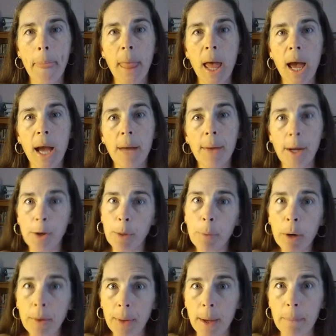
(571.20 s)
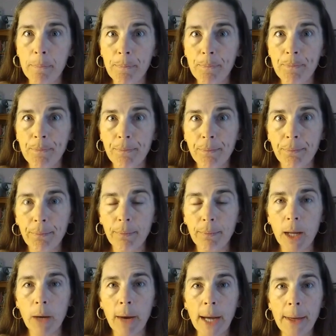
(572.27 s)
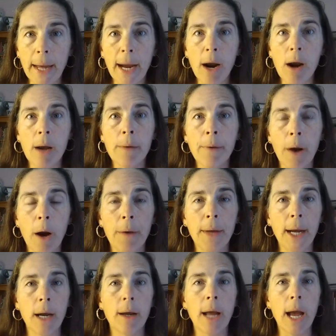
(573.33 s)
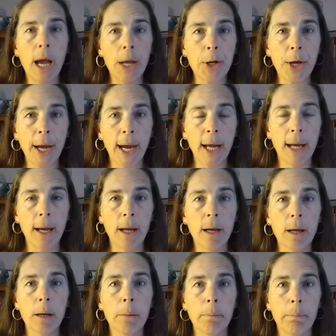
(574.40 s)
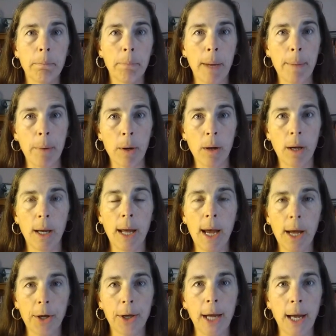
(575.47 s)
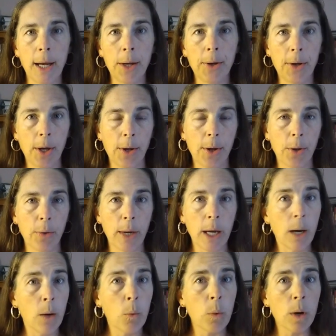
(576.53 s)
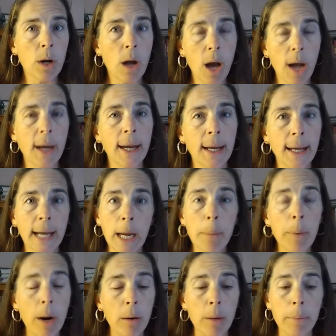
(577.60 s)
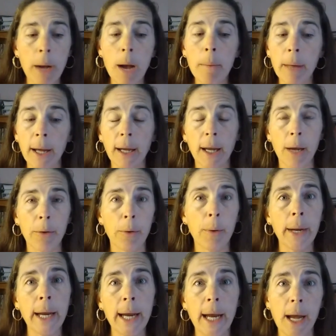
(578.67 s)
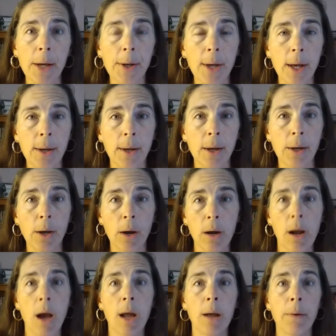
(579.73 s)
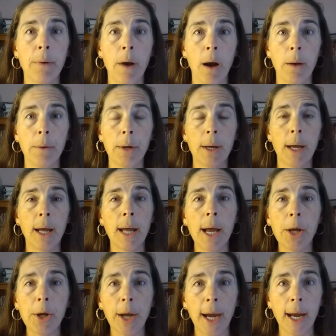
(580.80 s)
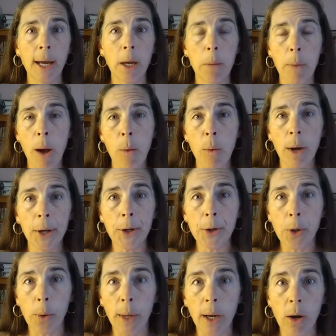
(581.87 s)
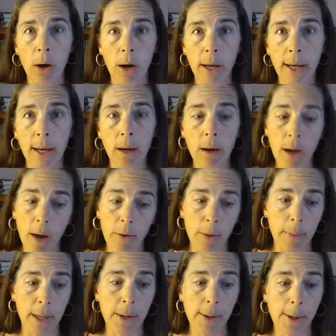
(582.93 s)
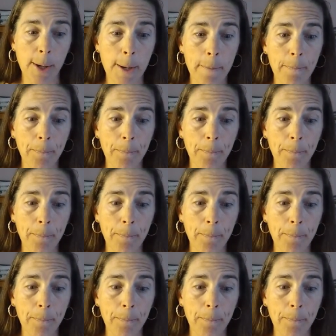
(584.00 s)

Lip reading: and they support them, right? They are involved. They are an educated people, an educated citizenry. We're not going to keep our republic if we as citizens are not involved and educated about what is going on in our governments.